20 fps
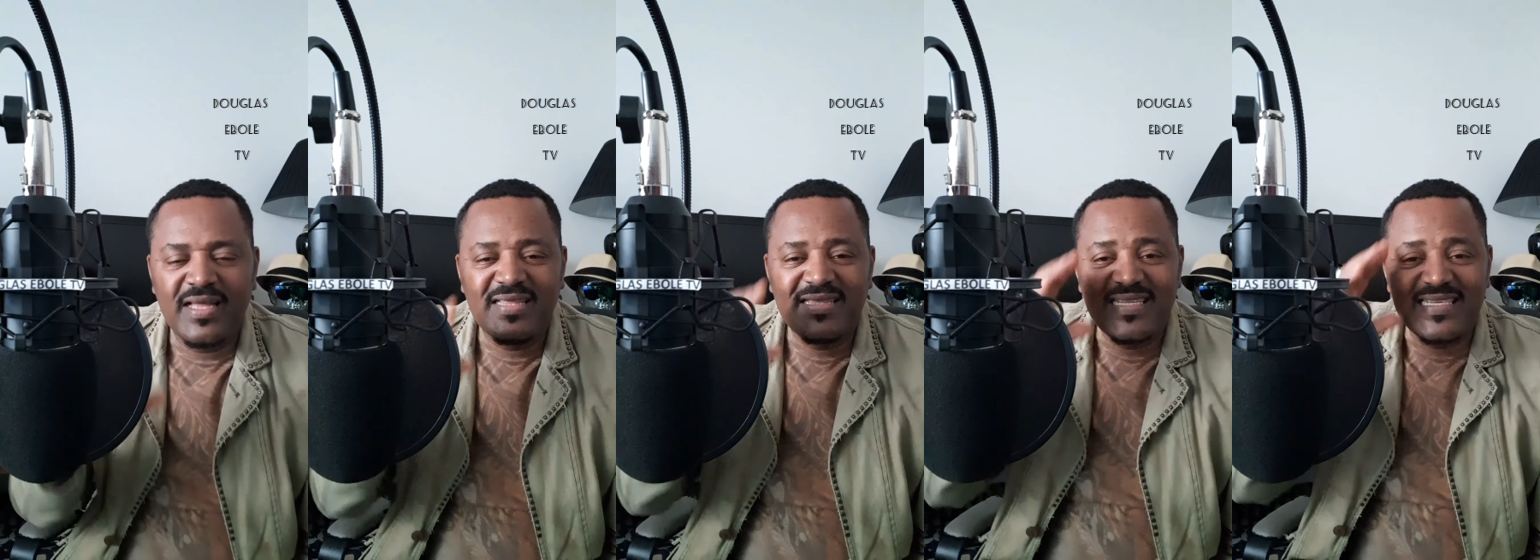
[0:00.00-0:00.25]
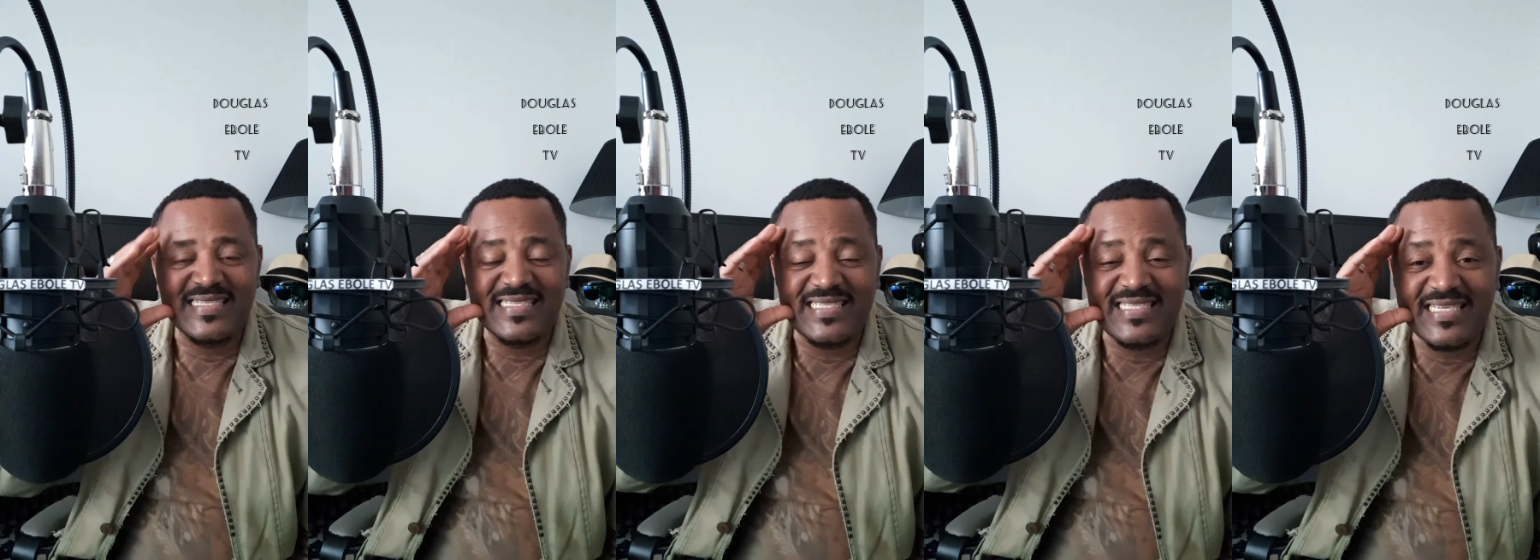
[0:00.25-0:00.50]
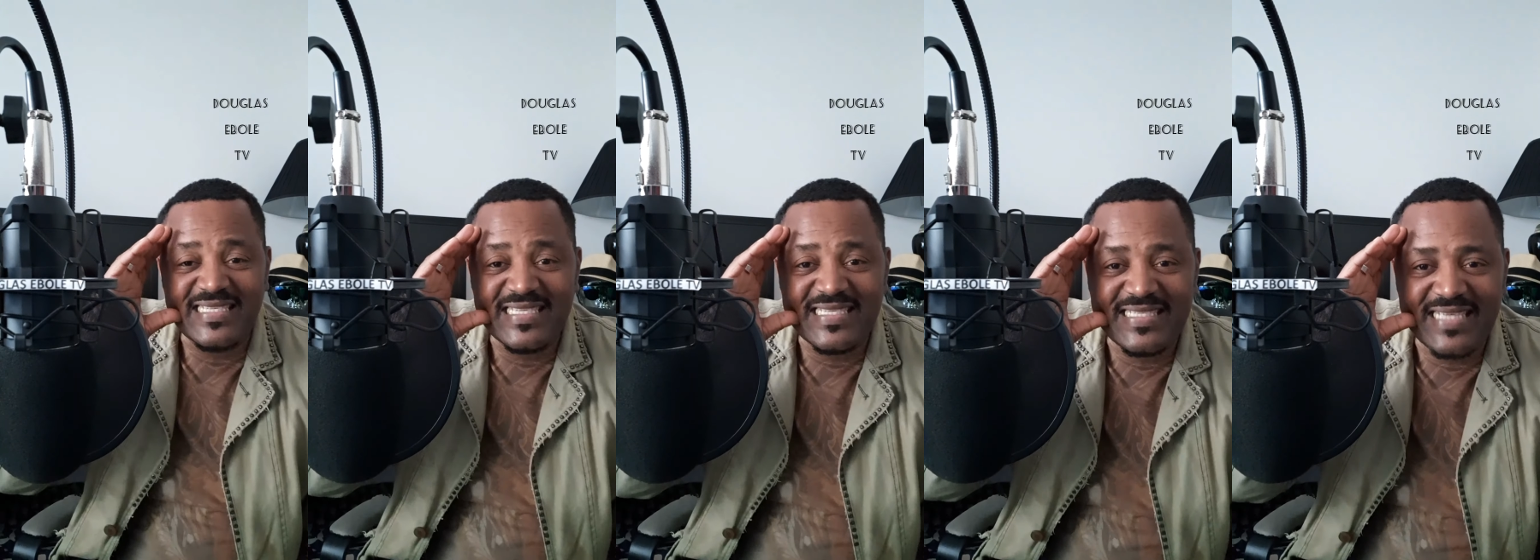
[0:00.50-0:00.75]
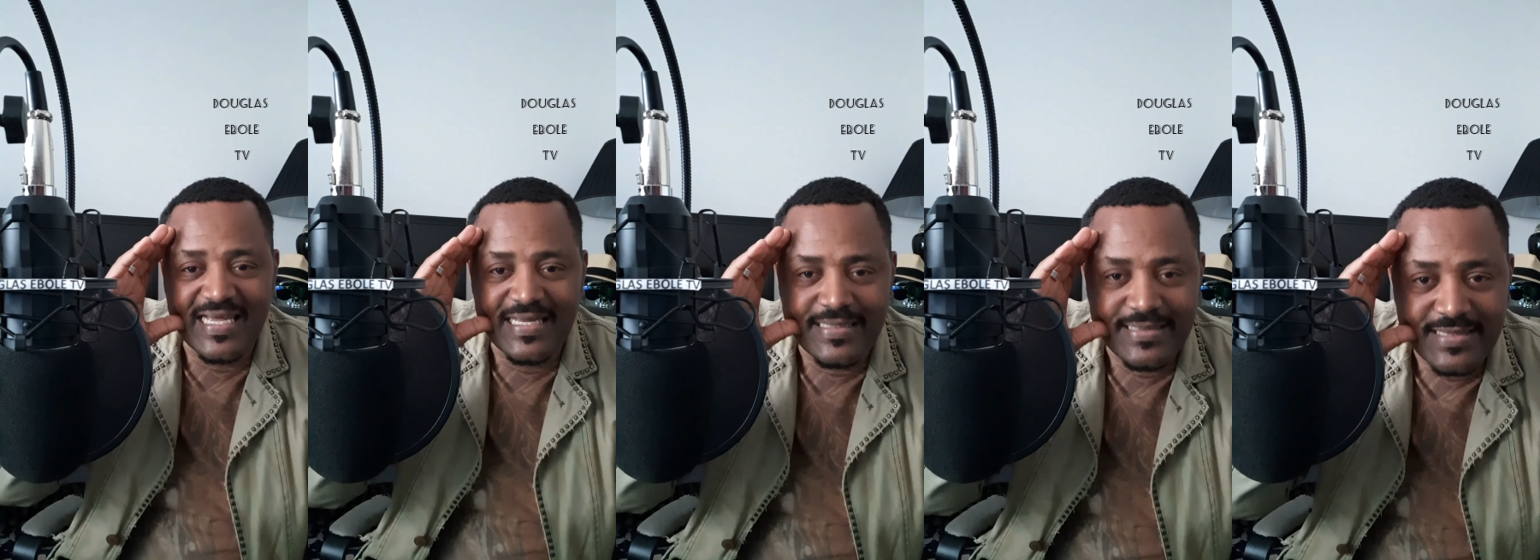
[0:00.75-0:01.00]
The
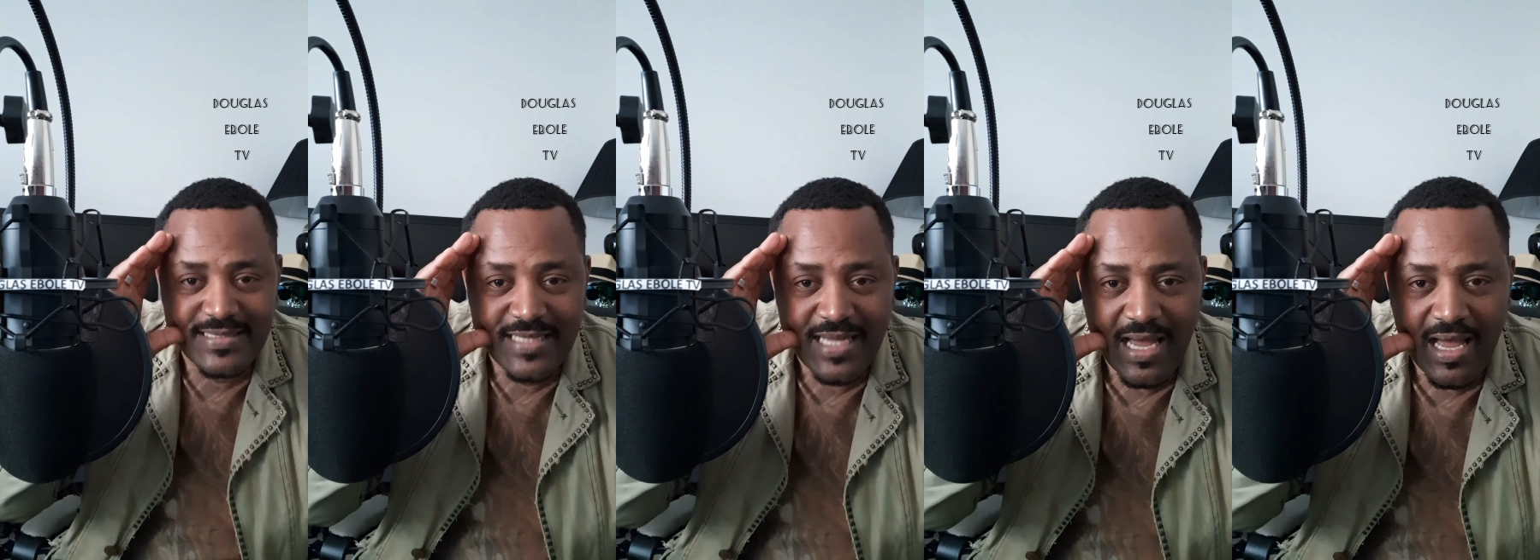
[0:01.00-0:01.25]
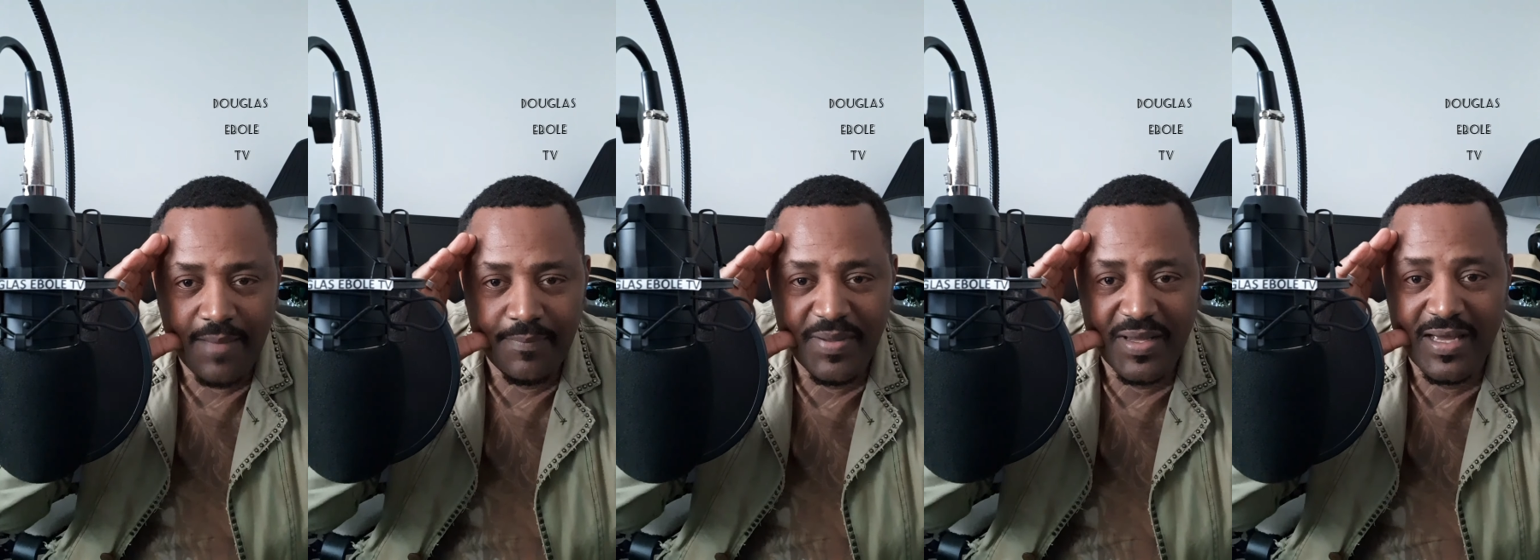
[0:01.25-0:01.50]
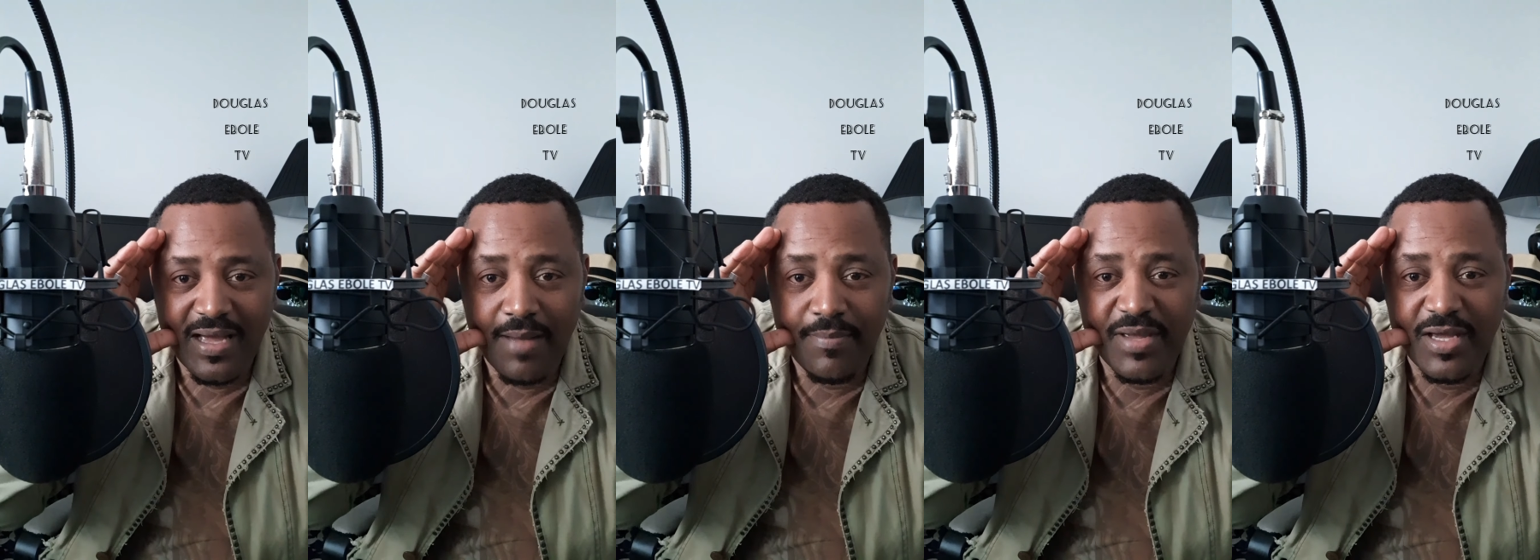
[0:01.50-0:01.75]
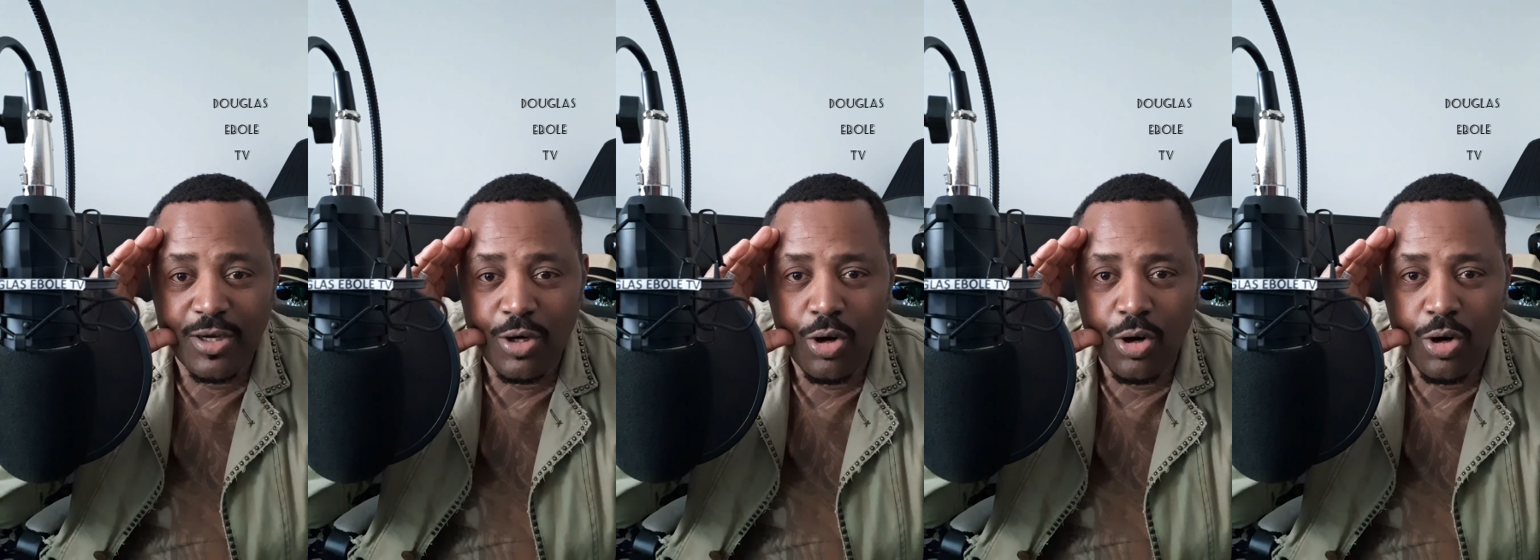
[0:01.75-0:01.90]
citizens are becoming